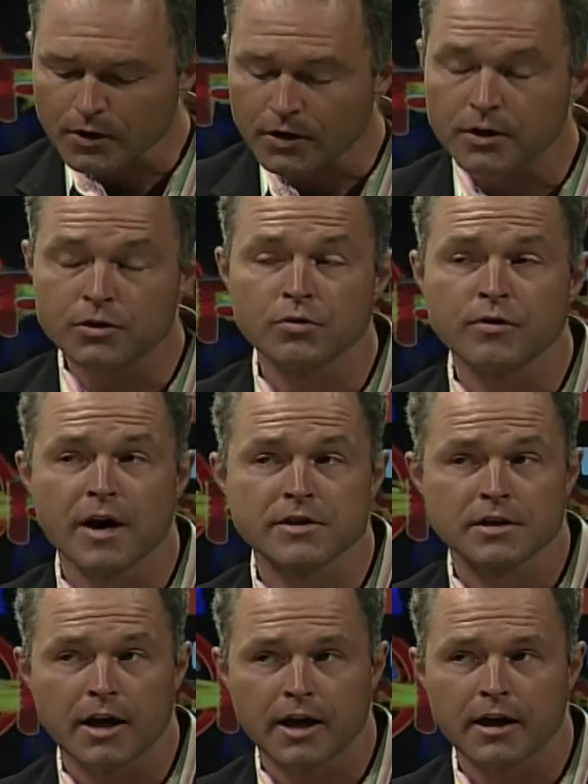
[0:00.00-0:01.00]
in
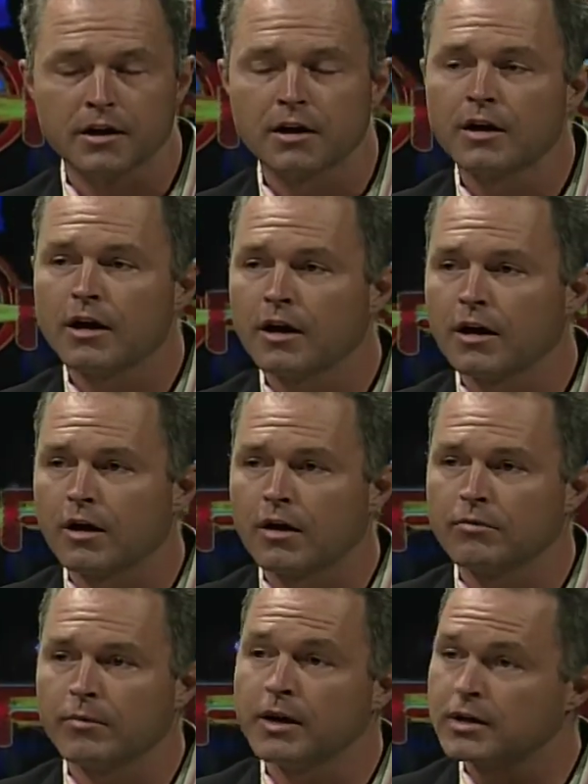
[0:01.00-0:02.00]
2008,
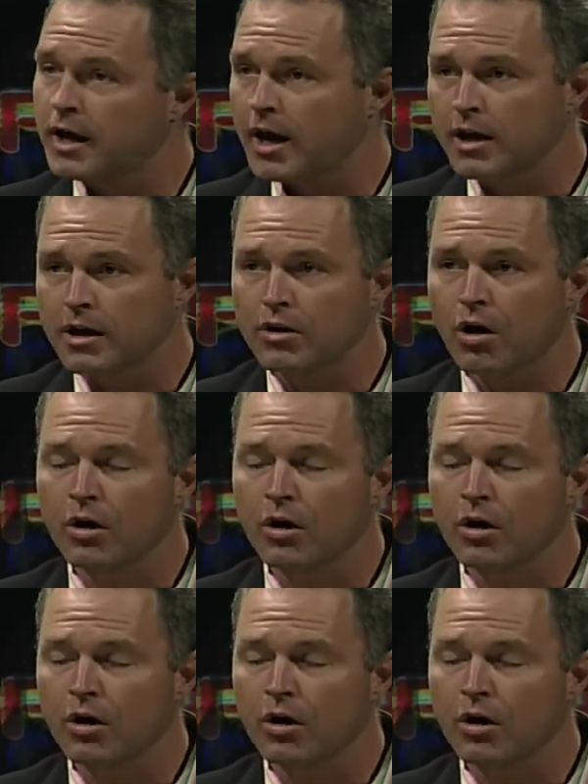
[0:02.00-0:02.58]
indicating